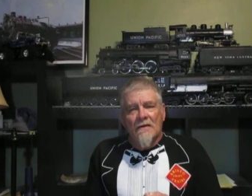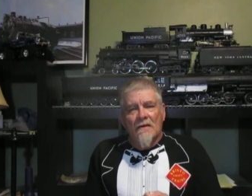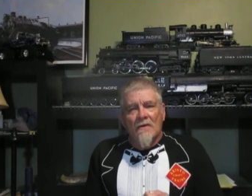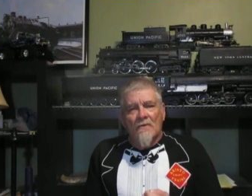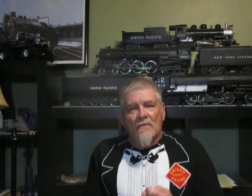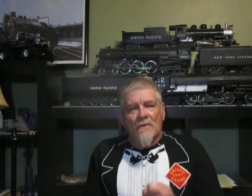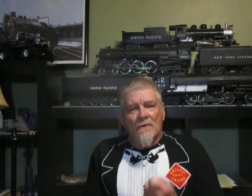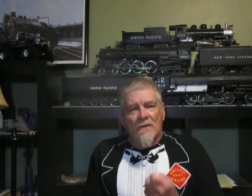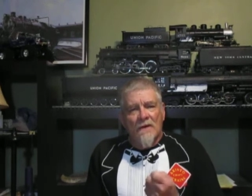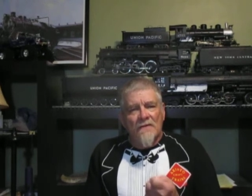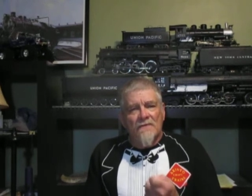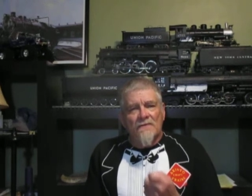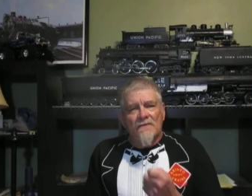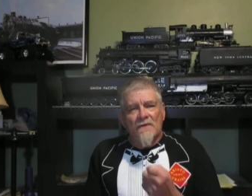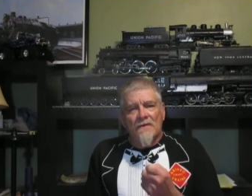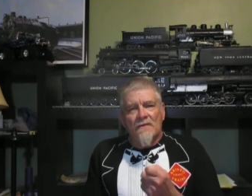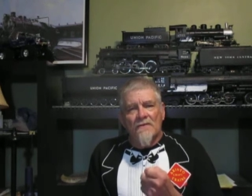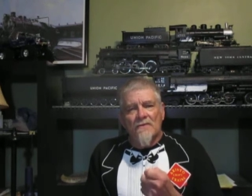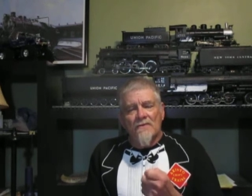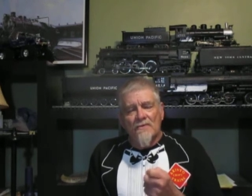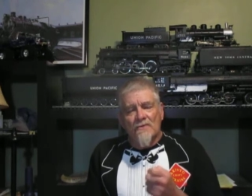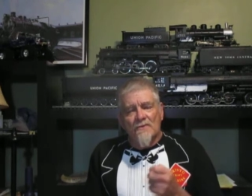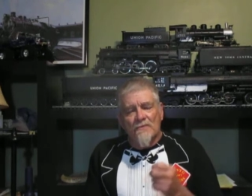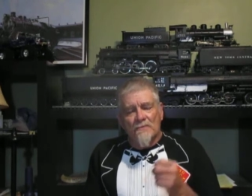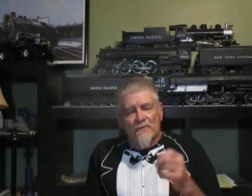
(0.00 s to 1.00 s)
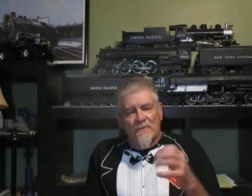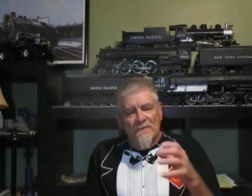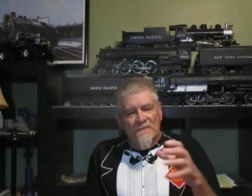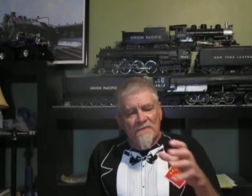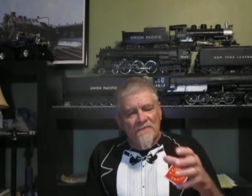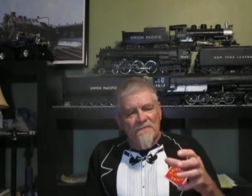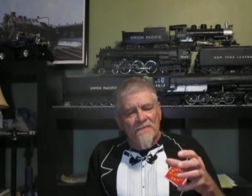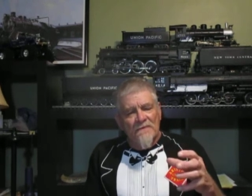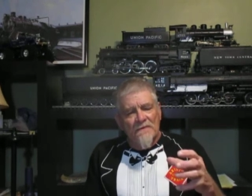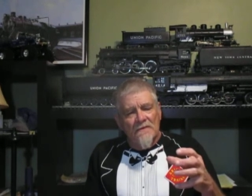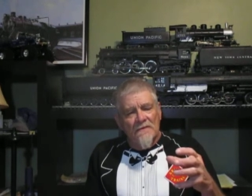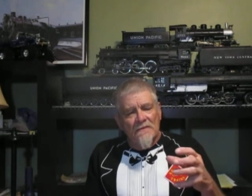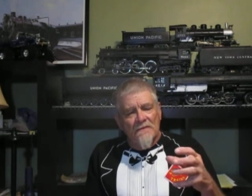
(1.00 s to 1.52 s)
What I try to do is
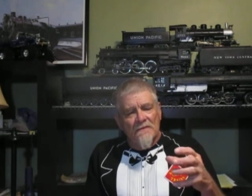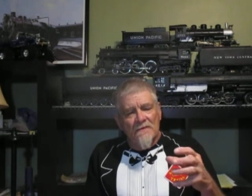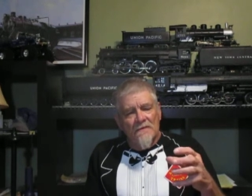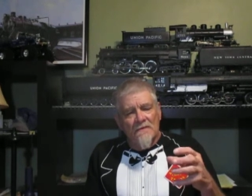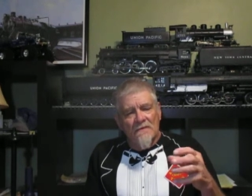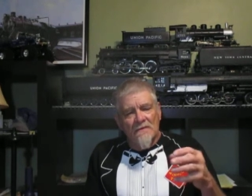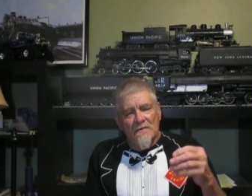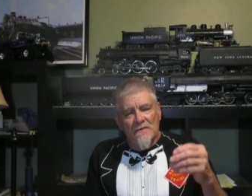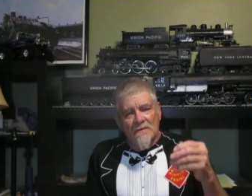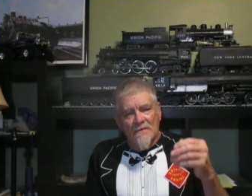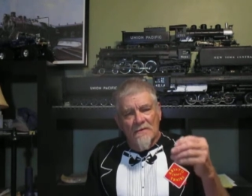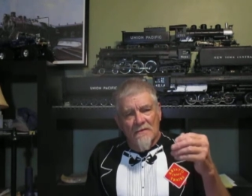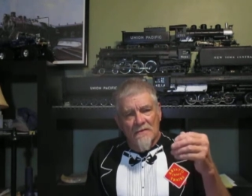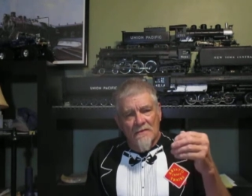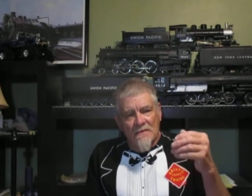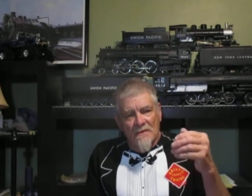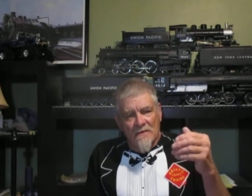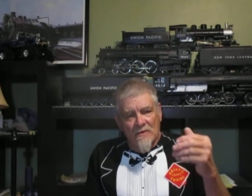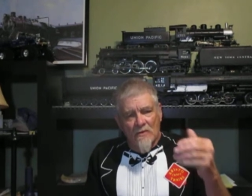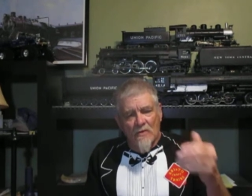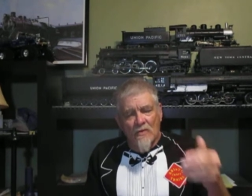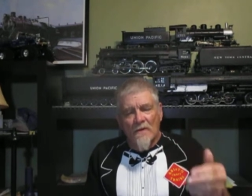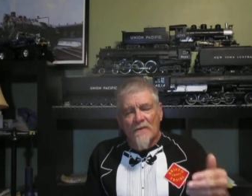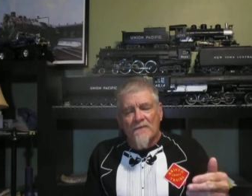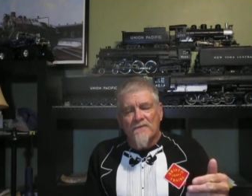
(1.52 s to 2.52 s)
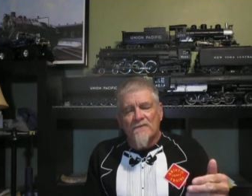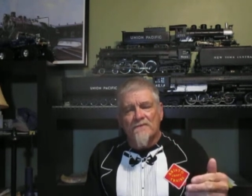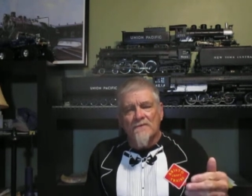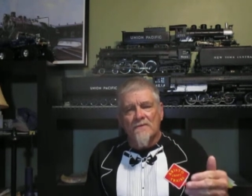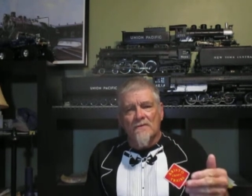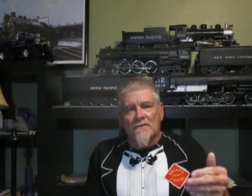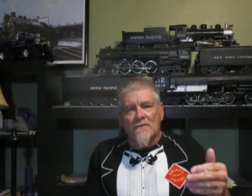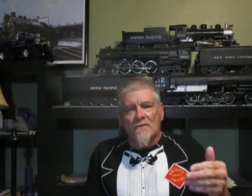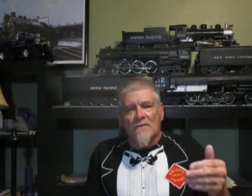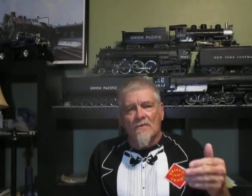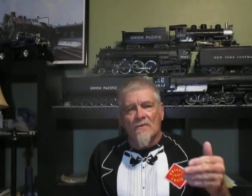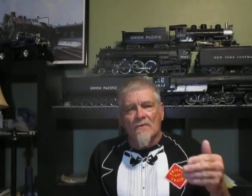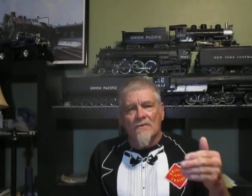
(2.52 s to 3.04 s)
present a
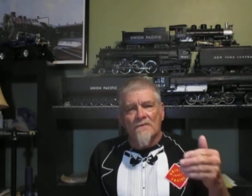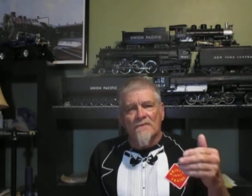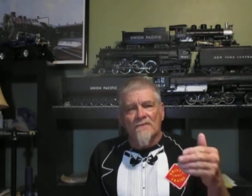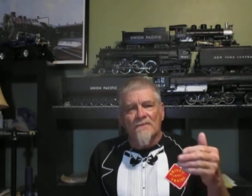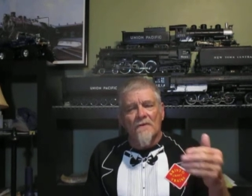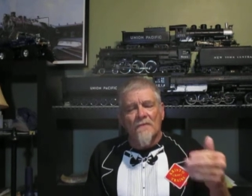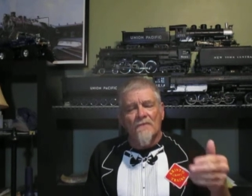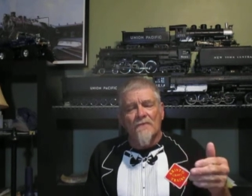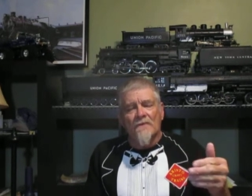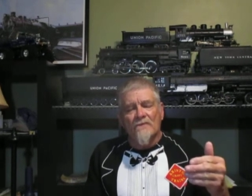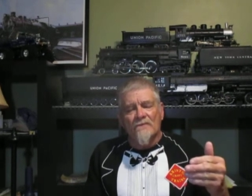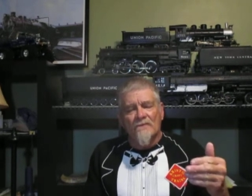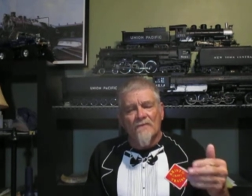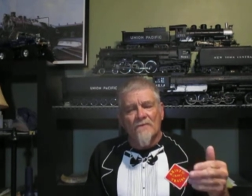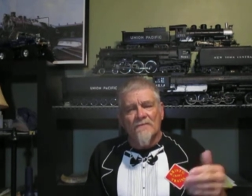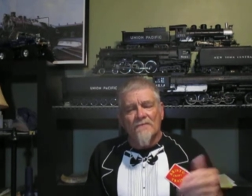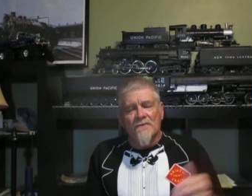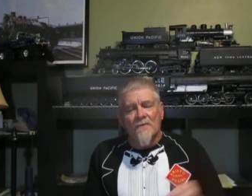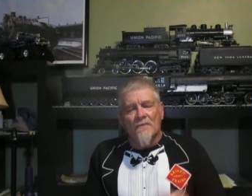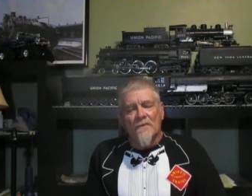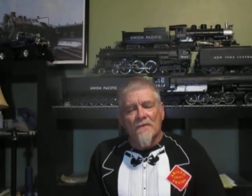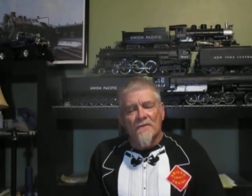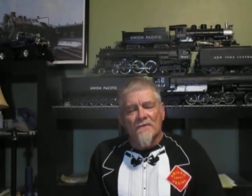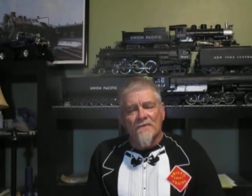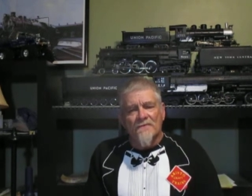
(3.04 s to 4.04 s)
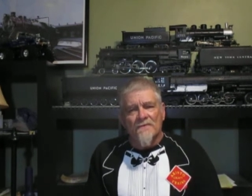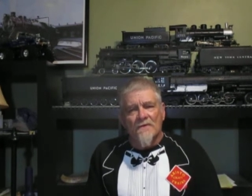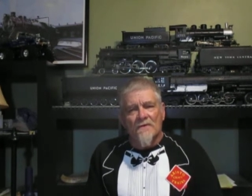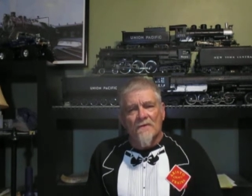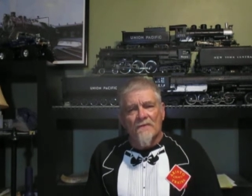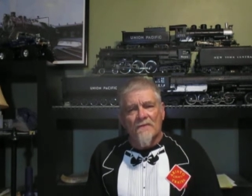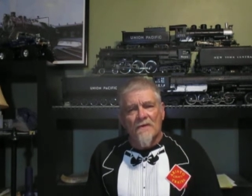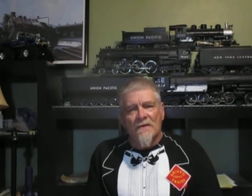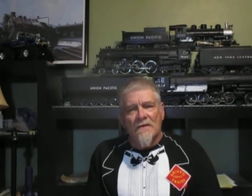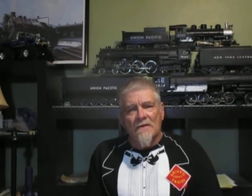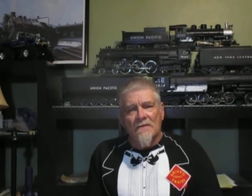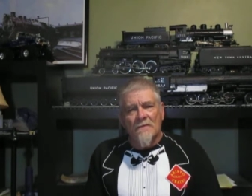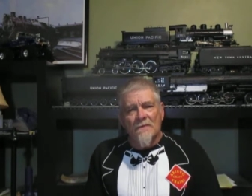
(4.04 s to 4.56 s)
question or something for someone to start
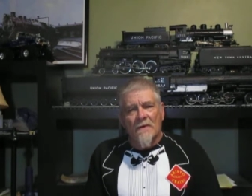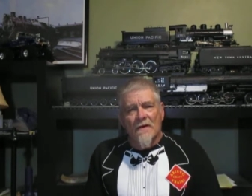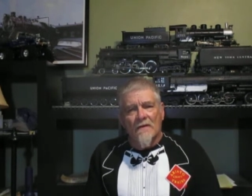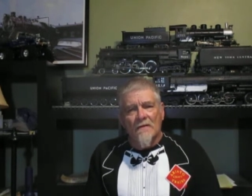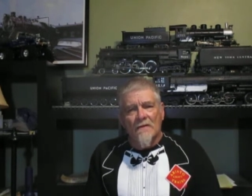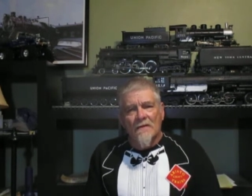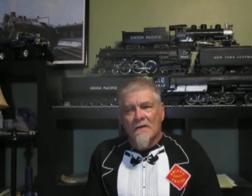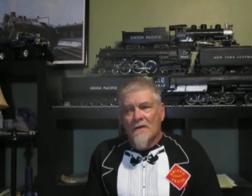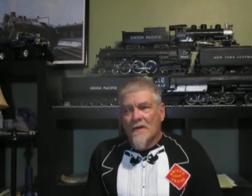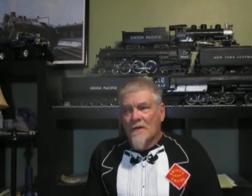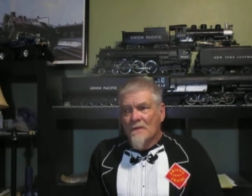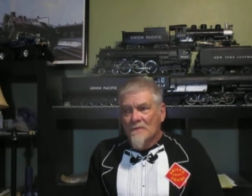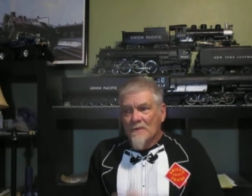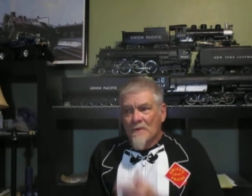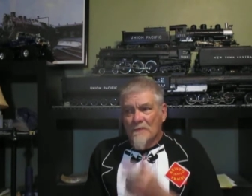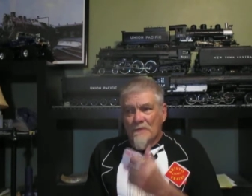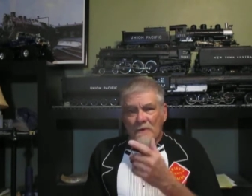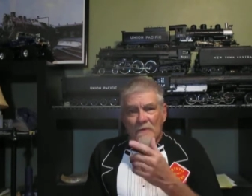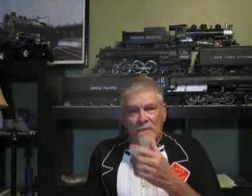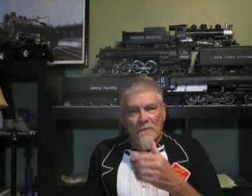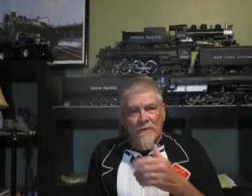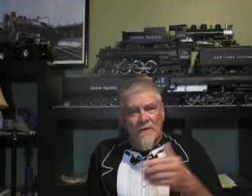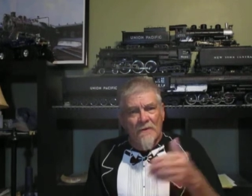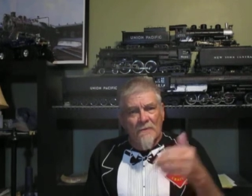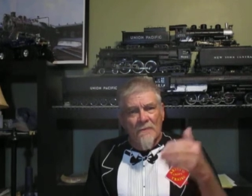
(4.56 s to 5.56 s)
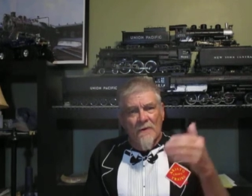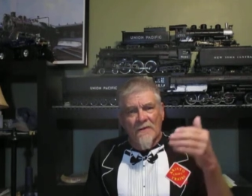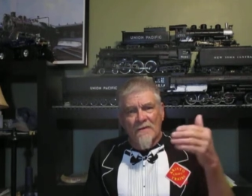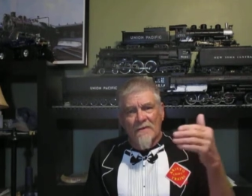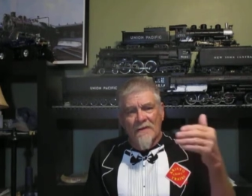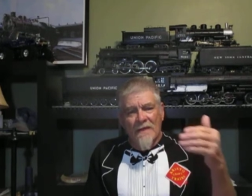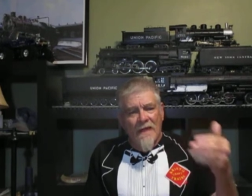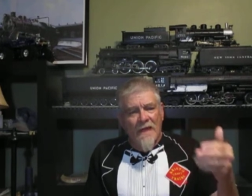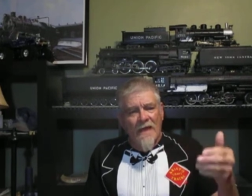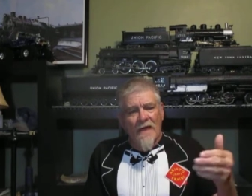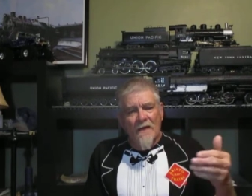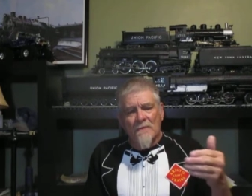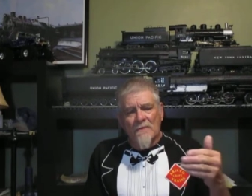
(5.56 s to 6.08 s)
thinking about. But people come on and
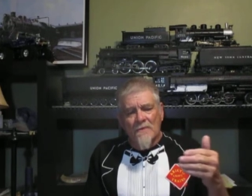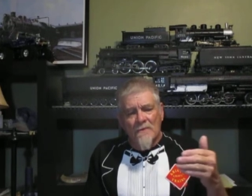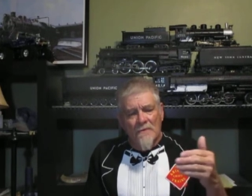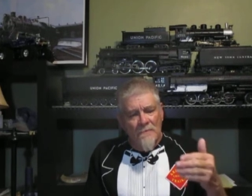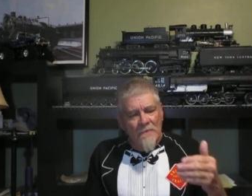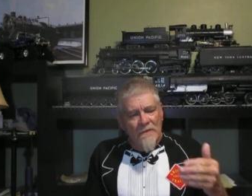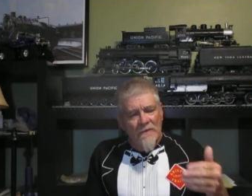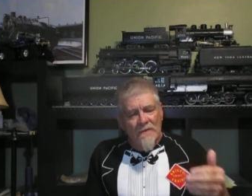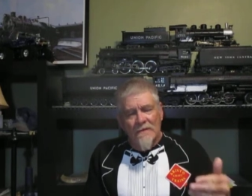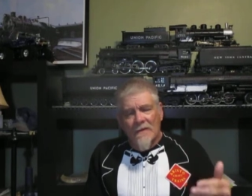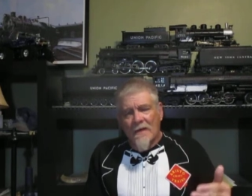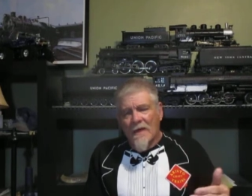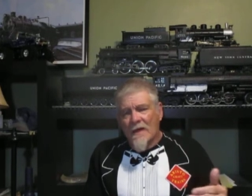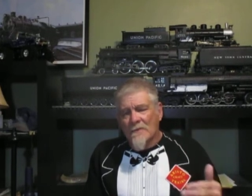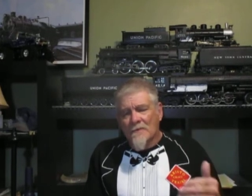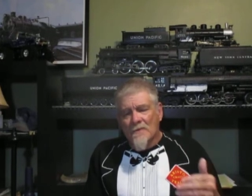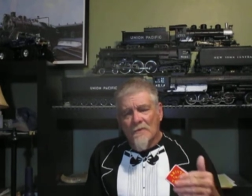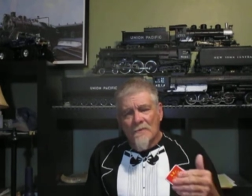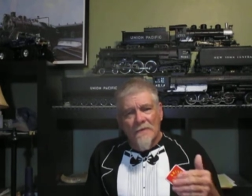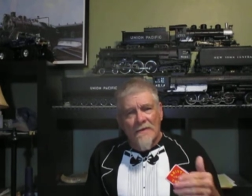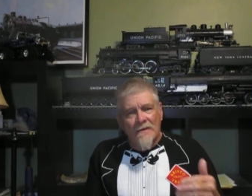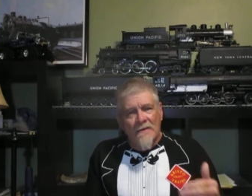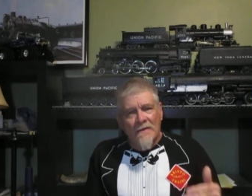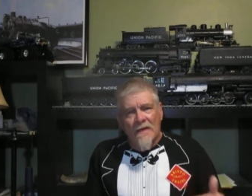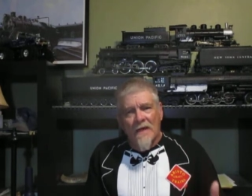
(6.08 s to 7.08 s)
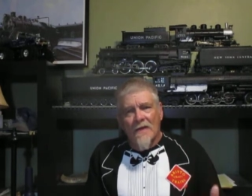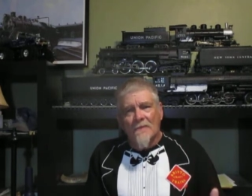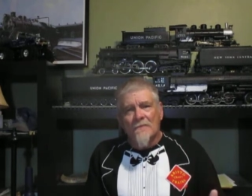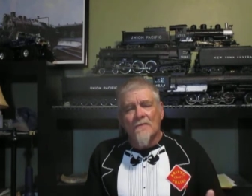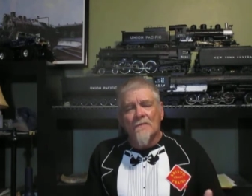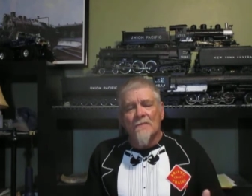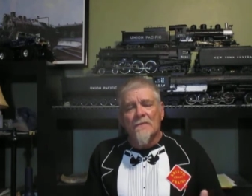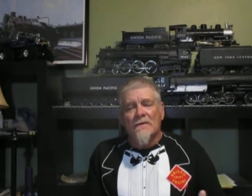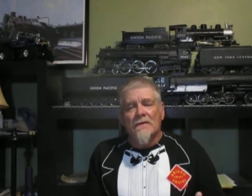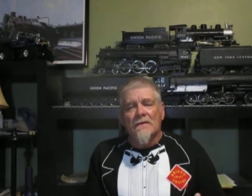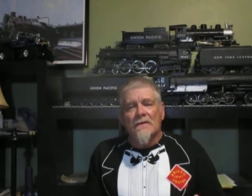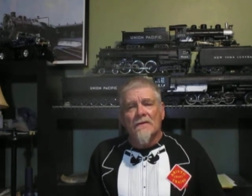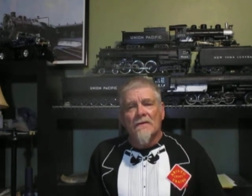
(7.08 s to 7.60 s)
hammer me and hammer me and hammer
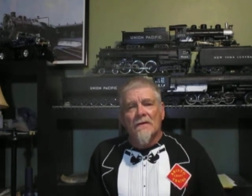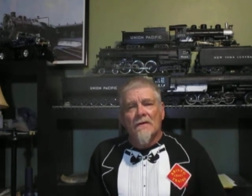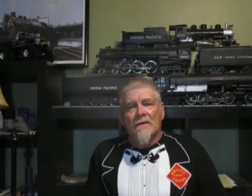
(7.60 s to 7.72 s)
me.